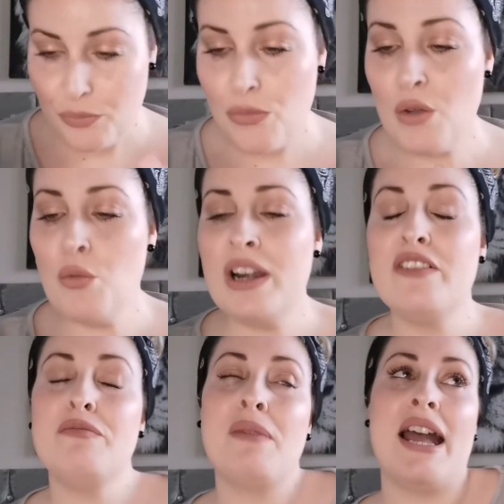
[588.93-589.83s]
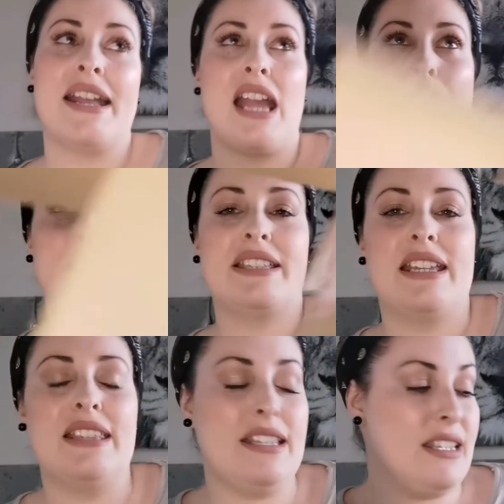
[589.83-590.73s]
one of my, I would say
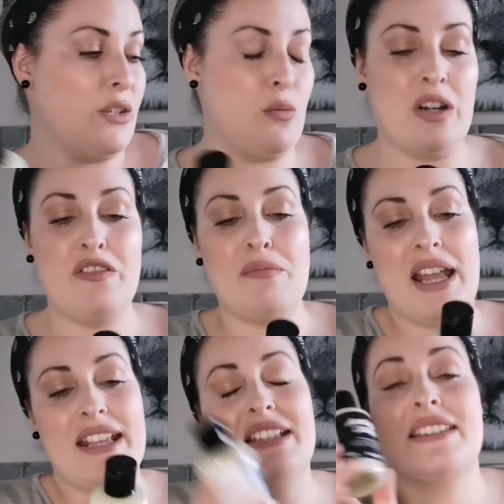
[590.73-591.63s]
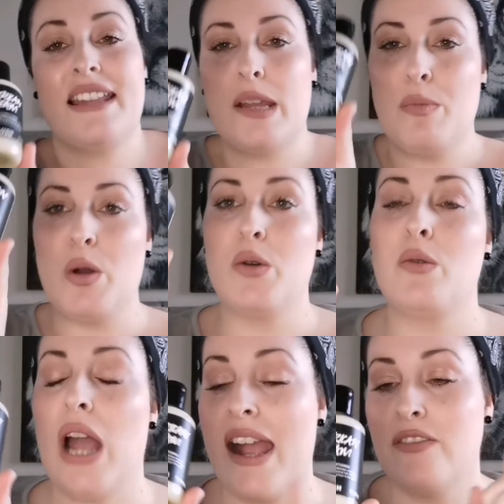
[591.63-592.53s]
this is one of my staple,
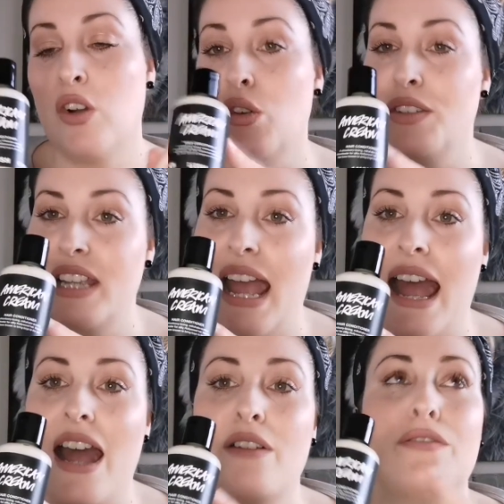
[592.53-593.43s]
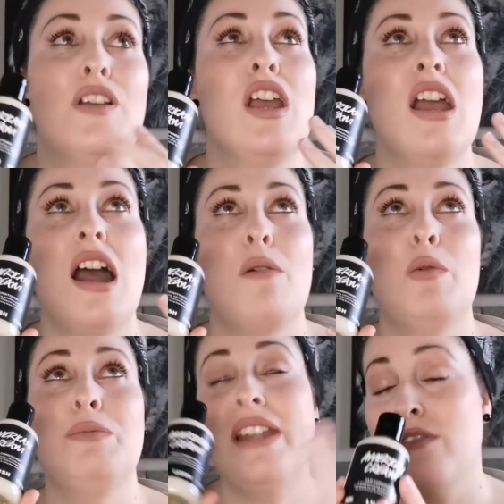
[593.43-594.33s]
I've got to have will
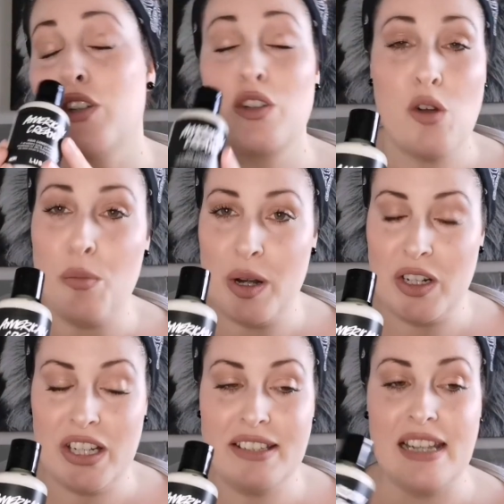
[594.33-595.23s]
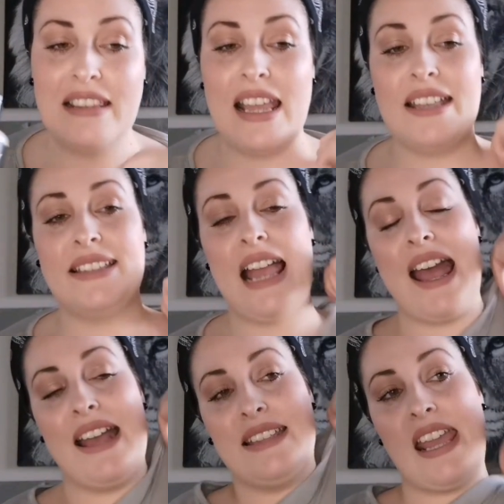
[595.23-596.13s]
never stop purchasing this,
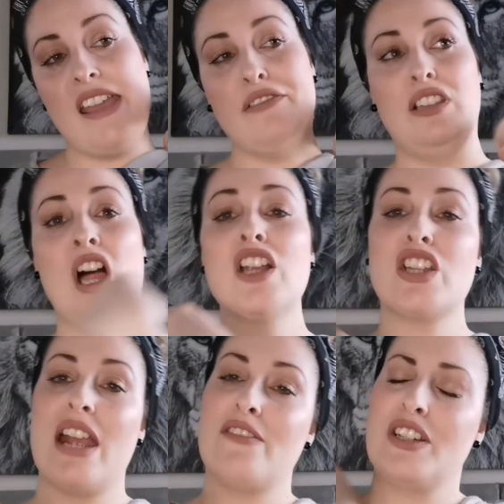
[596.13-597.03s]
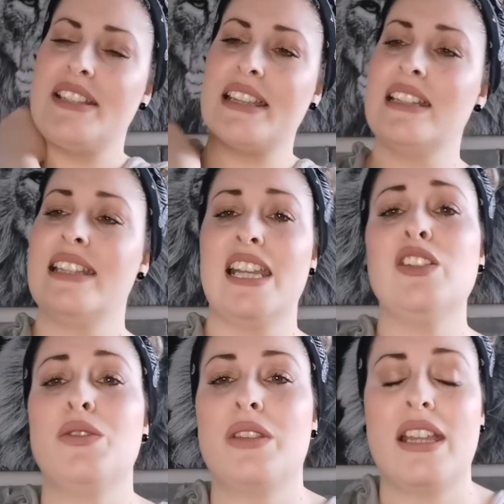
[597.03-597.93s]
and if Lush ever
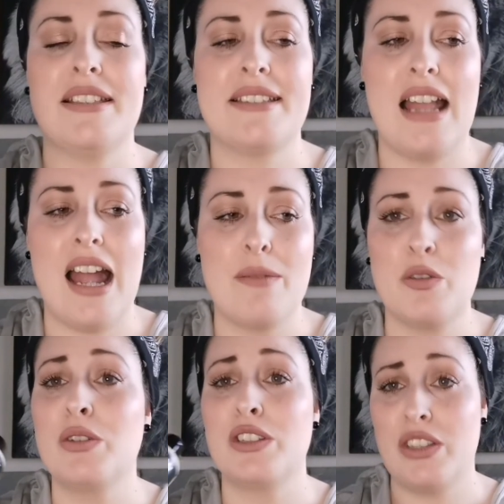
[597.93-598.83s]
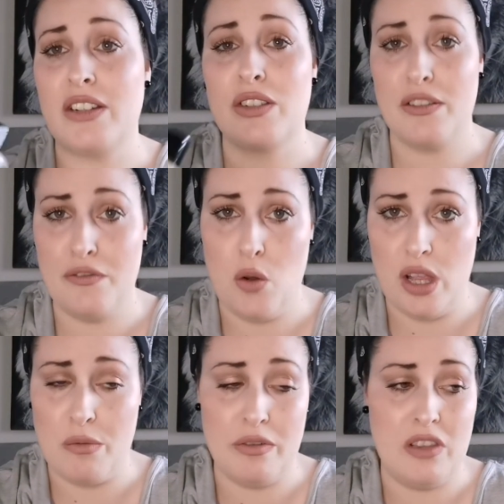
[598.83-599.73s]
discontinue this, I'm going to seriously fall
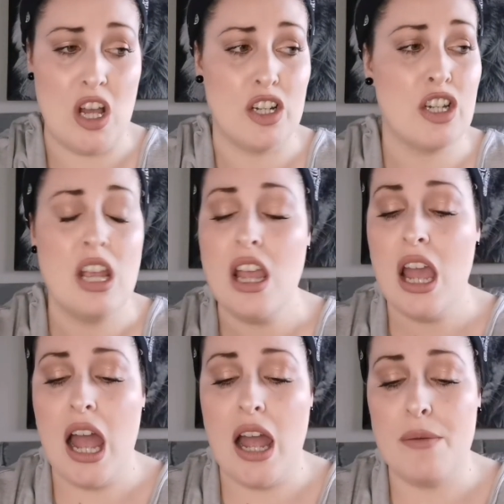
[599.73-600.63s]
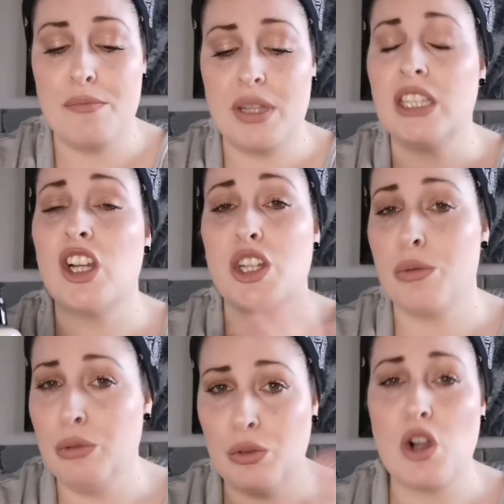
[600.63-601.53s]
out with Lush. Me and Lush will
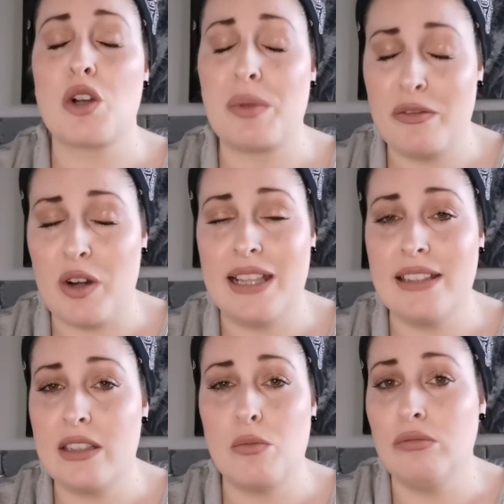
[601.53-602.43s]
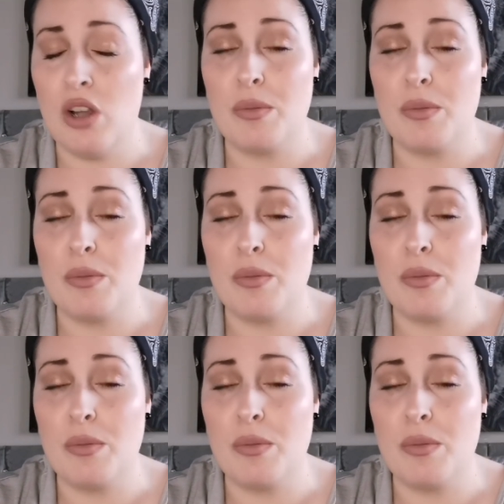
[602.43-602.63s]
no longer be friends. I will not be